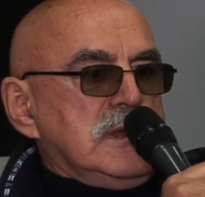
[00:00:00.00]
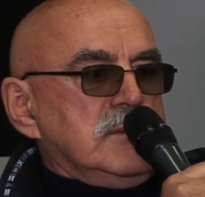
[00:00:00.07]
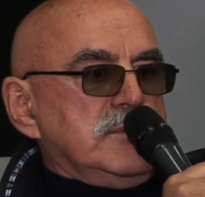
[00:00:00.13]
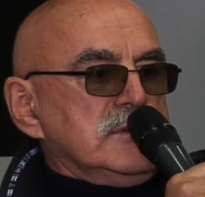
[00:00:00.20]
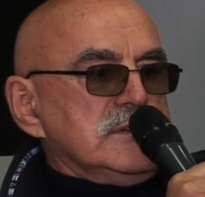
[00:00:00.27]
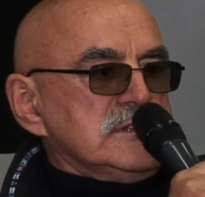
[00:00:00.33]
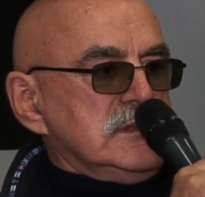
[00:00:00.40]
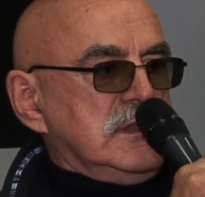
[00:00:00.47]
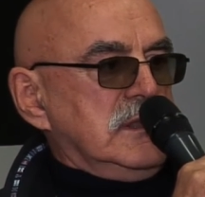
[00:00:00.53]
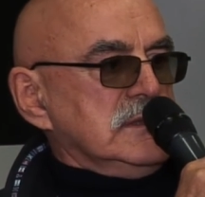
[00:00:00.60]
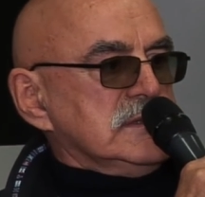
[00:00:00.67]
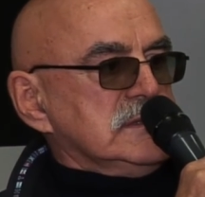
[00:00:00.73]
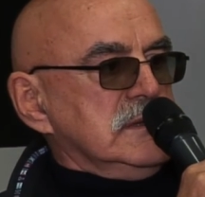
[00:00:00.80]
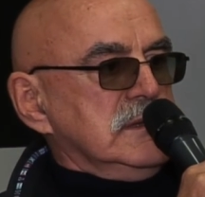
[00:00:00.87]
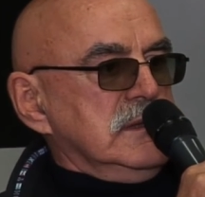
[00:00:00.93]
when he
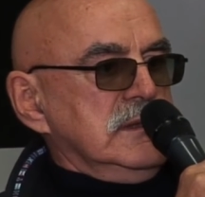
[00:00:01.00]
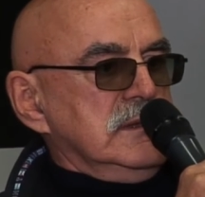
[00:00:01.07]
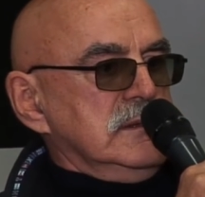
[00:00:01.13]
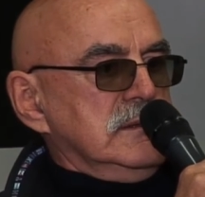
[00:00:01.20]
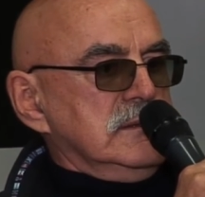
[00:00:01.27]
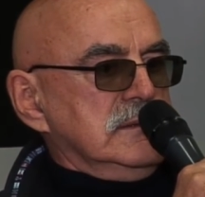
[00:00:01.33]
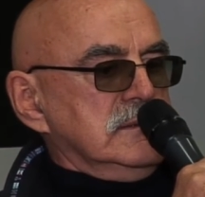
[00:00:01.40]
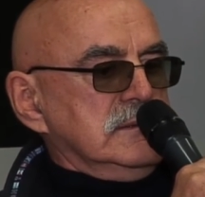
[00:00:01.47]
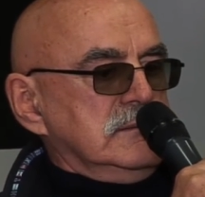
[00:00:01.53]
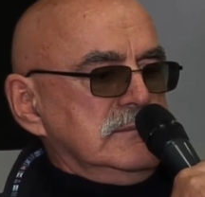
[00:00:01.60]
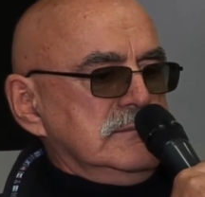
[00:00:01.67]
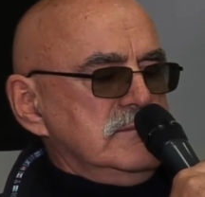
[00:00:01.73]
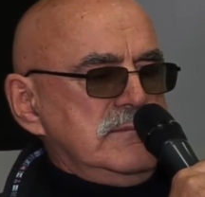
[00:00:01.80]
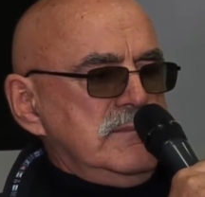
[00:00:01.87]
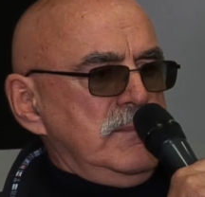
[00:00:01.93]
moved uh, to
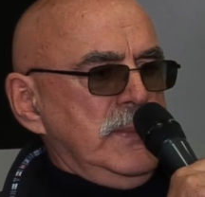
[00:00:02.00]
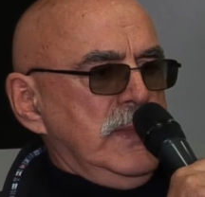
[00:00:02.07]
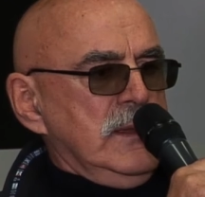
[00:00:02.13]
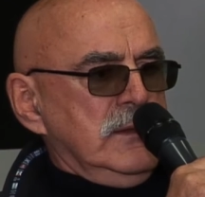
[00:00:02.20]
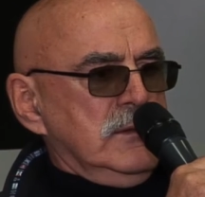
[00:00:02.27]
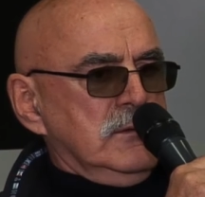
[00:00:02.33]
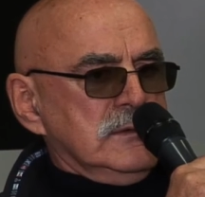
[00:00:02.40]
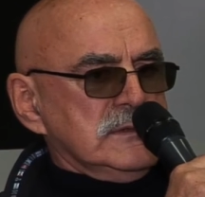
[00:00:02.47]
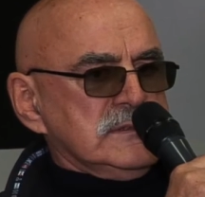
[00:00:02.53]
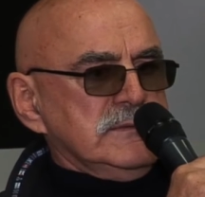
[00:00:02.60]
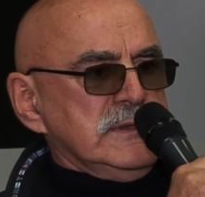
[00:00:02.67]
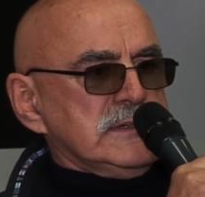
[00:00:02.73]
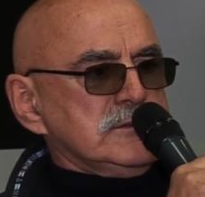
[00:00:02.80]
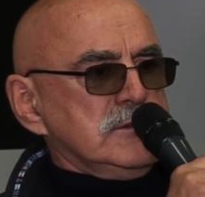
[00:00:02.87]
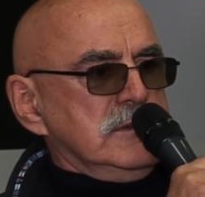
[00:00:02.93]
Kiev and uh,
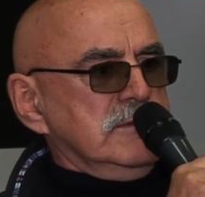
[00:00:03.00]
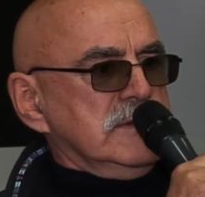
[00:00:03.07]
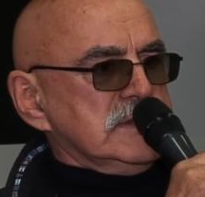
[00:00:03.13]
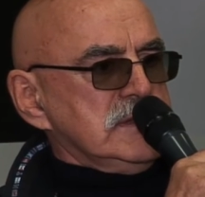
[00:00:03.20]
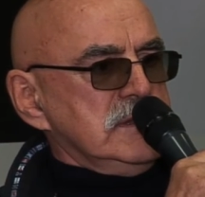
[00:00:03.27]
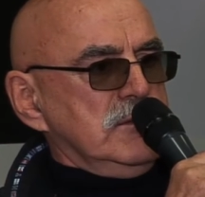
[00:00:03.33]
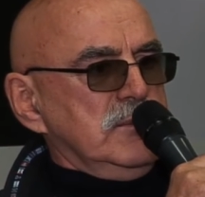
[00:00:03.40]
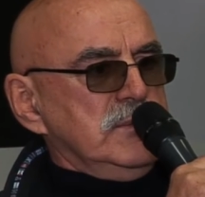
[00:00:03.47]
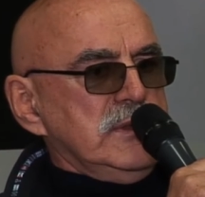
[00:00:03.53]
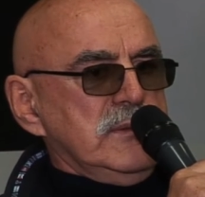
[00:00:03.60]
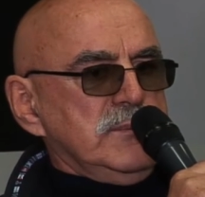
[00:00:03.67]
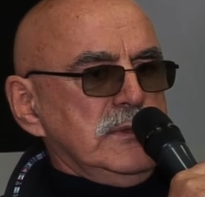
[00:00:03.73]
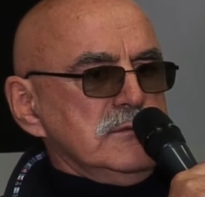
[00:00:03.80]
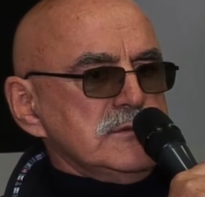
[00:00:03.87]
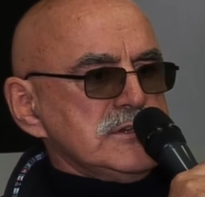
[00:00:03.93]
when he got this
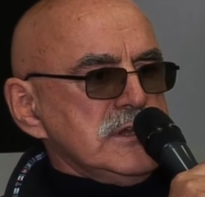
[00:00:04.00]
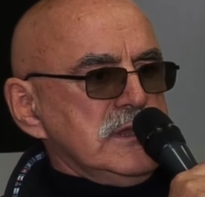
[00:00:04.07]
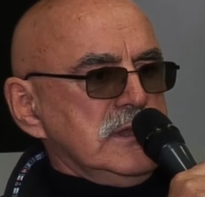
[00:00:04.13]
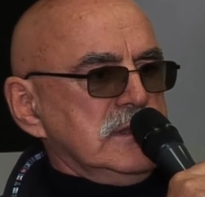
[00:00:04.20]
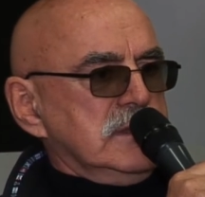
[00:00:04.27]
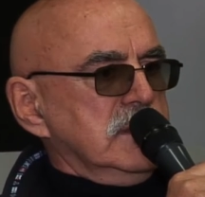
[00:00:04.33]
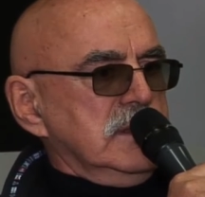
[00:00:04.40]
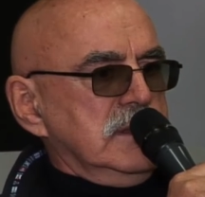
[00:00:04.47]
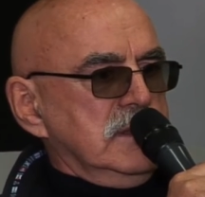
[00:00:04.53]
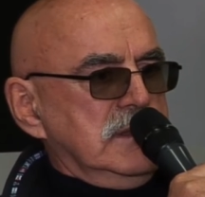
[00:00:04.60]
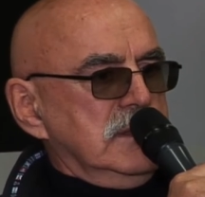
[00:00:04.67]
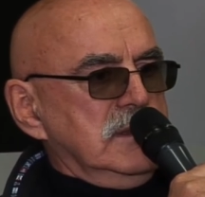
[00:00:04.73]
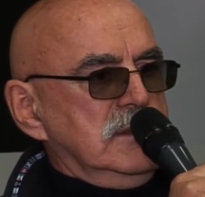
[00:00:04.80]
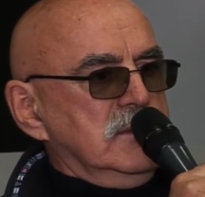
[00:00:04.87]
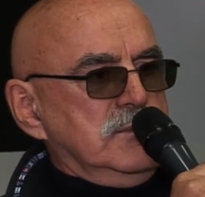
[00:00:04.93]
opportunity
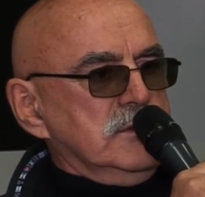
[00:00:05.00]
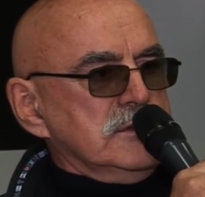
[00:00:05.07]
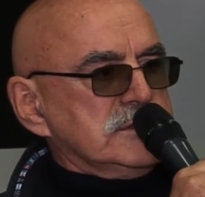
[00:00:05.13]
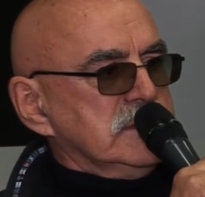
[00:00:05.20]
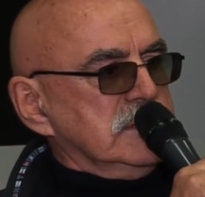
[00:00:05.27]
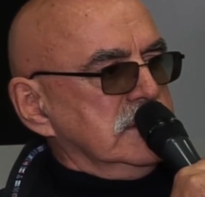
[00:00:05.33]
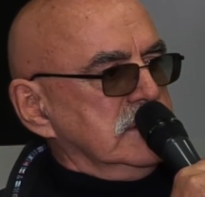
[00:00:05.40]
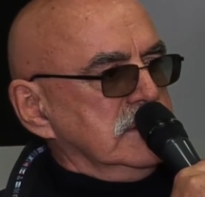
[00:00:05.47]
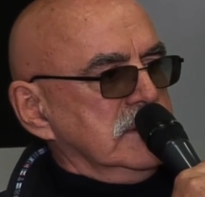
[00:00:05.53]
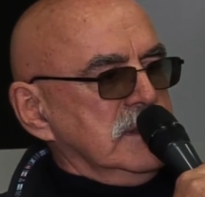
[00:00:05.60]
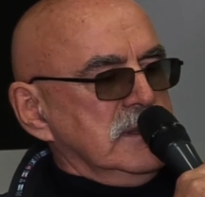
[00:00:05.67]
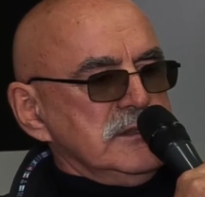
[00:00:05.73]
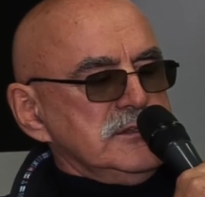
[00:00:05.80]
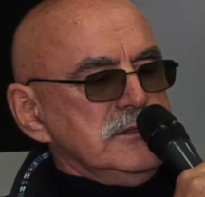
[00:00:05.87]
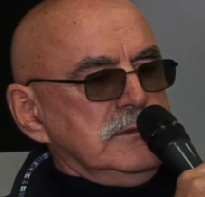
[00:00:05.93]
to work in
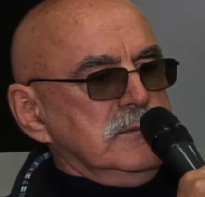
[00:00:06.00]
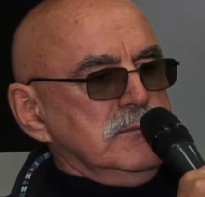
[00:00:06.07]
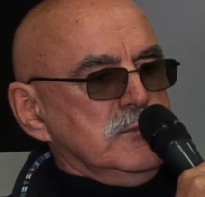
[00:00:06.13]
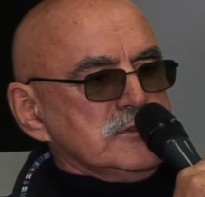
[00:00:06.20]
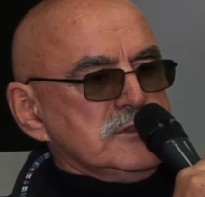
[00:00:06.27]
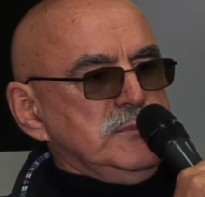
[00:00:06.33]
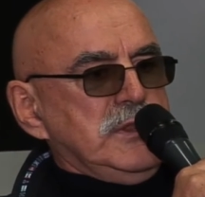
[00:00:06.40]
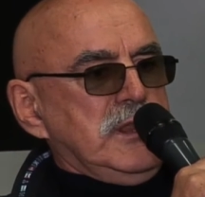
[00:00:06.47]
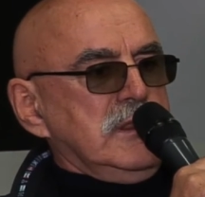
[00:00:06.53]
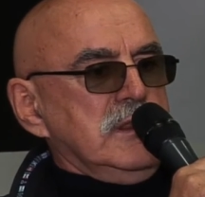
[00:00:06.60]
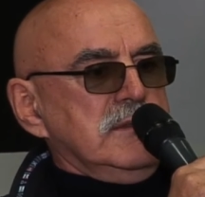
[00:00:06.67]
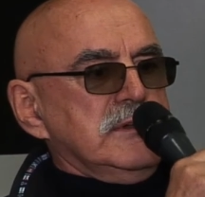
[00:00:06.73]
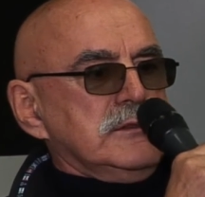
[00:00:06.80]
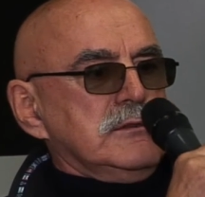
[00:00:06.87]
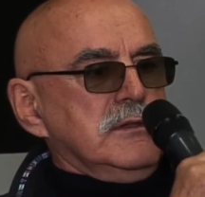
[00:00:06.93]
our construction
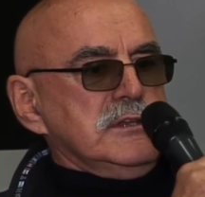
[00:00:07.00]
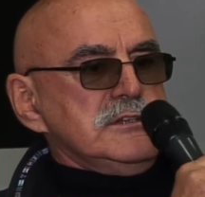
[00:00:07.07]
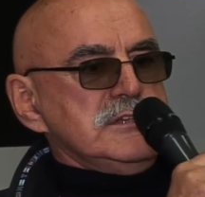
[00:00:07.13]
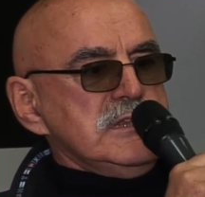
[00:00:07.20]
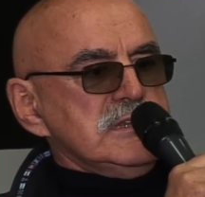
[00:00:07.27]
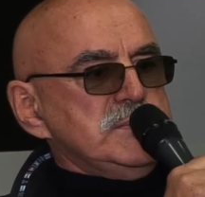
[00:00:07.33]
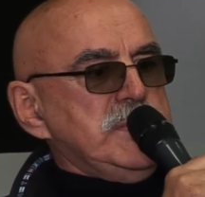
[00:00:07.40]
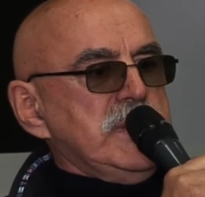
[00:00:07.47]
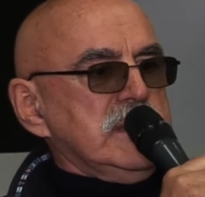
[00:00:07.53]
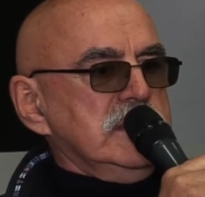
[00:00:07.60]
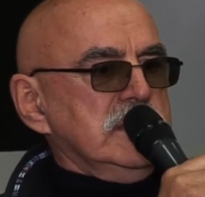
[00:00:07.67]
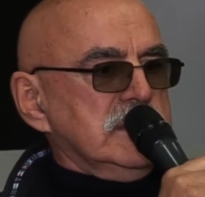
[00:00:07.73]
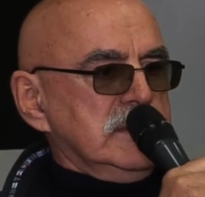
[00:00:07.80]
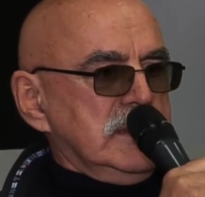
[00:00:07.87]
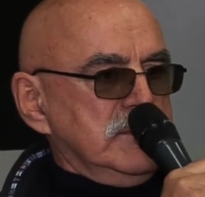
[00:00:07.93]
uh, bureau,
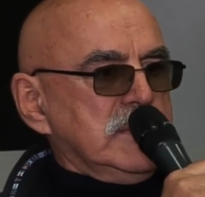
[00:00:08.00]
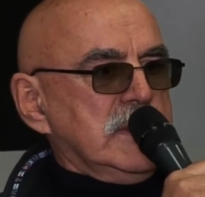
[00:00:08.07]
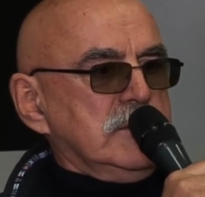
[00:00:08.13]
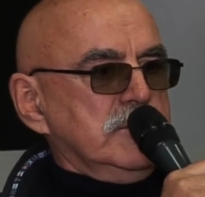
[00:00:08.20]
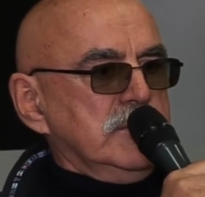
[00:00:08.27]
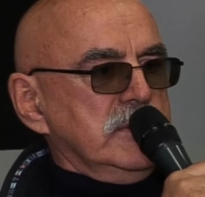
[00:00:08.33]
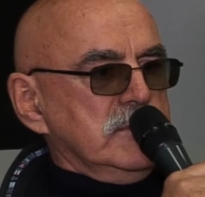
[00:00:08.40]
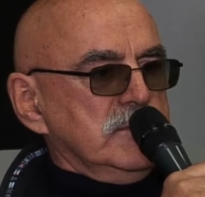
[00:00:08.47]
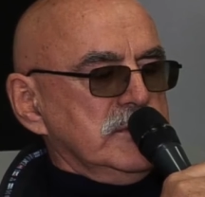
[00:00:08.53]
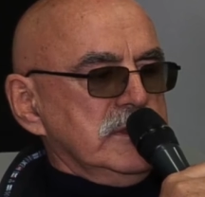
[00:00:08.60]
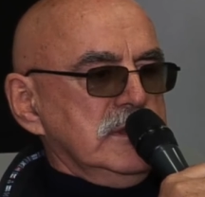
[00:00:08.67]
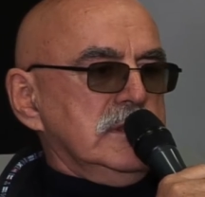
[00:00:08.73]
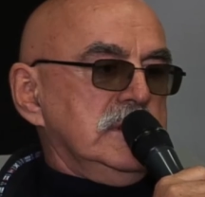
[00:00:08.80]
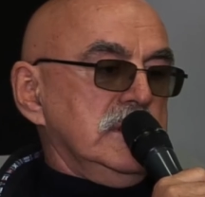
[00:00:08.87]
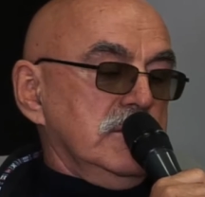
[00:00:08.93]
he got
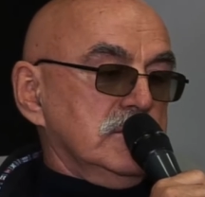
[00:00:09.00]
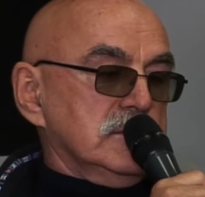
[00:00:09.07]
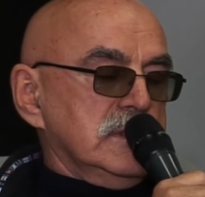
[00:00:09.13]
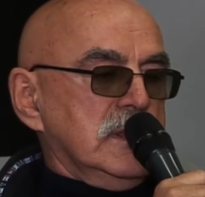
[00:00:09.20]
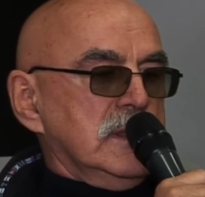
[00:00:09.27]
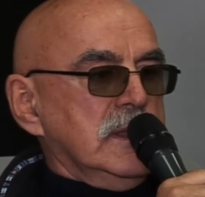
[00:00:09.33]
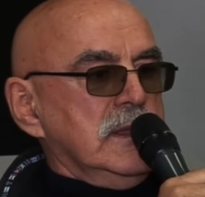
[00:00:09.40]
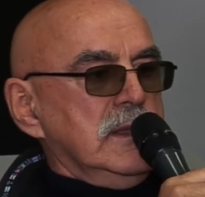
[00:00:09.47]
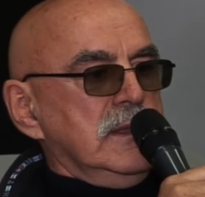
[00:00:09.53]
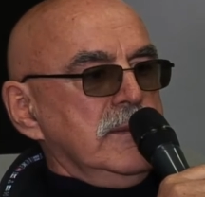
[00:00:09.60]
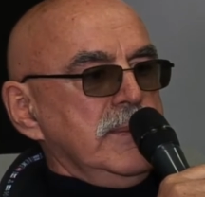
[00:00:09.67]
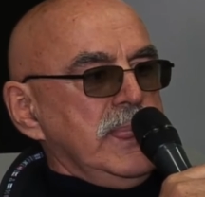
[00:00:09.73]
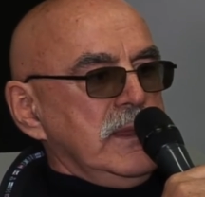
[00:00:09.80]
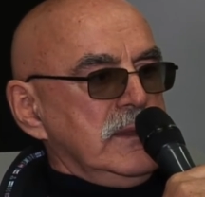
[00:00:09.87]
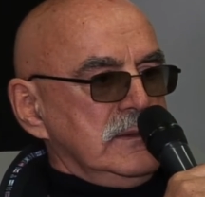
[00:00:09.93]
so
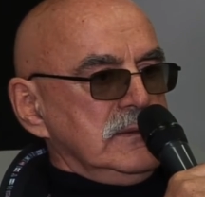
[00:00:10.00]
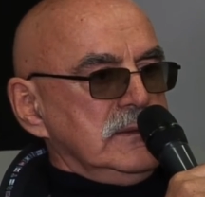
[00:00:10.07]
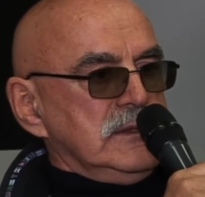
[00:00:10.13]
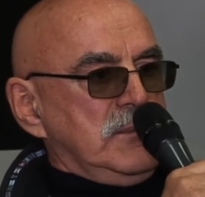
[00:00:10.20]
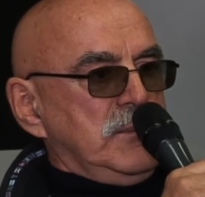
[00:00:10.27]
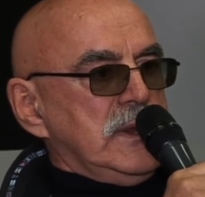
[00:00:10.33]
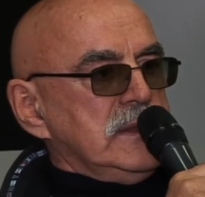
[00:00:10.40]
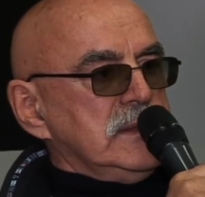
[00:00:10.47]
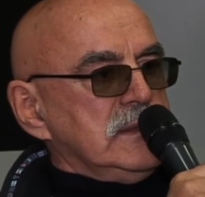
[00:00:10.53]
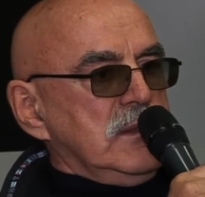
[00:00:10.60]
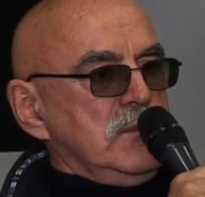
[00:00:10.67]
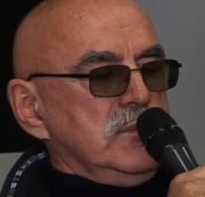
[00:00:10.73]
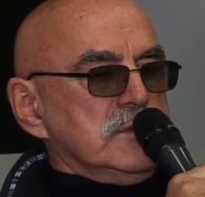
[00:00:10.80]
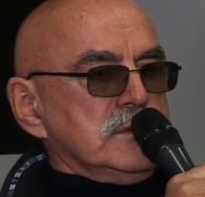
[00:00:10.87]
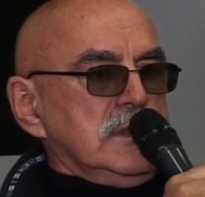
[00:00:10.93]
inspired that
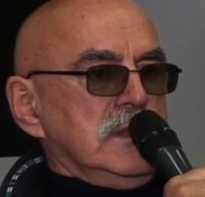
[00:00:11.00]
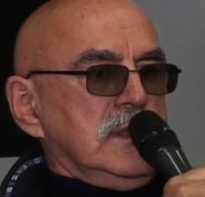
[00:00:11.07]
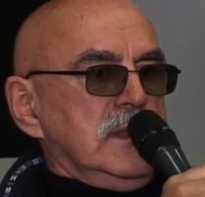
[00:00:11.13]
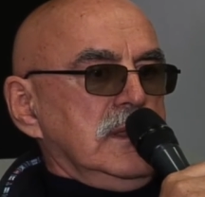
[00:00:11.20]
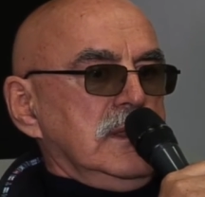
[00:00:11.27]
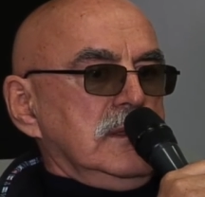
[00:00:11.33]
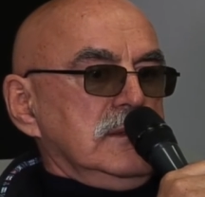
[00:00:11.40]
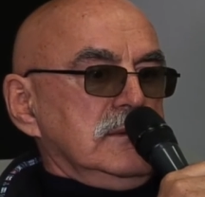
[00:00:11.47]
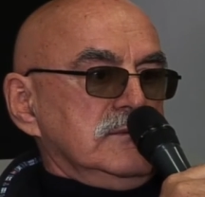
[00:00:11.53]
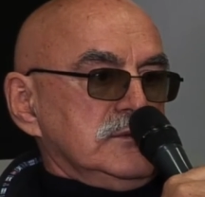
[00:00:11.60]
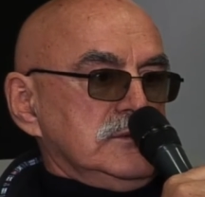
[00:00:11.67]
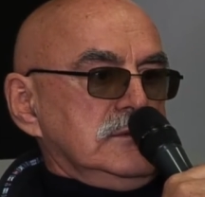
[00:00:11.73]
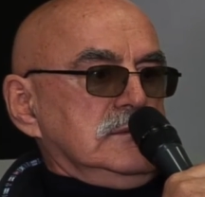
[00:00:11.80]
he applied